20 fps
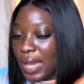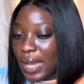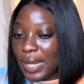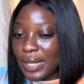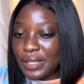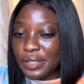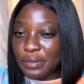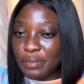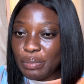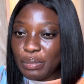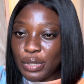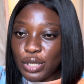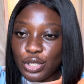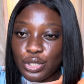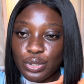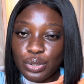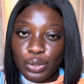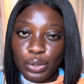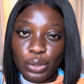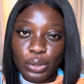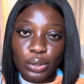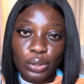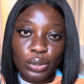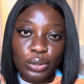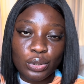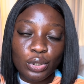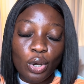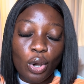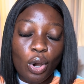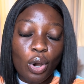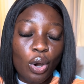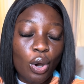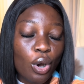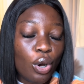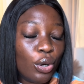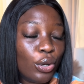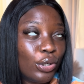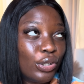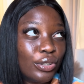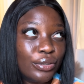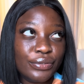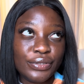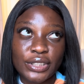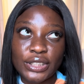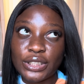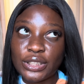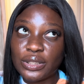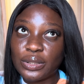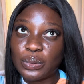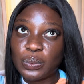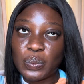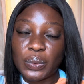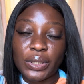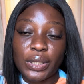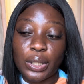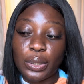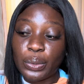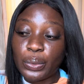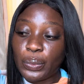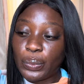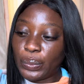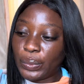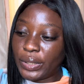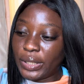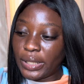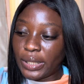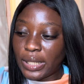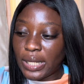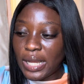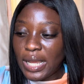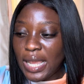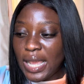animation, all of it without coding.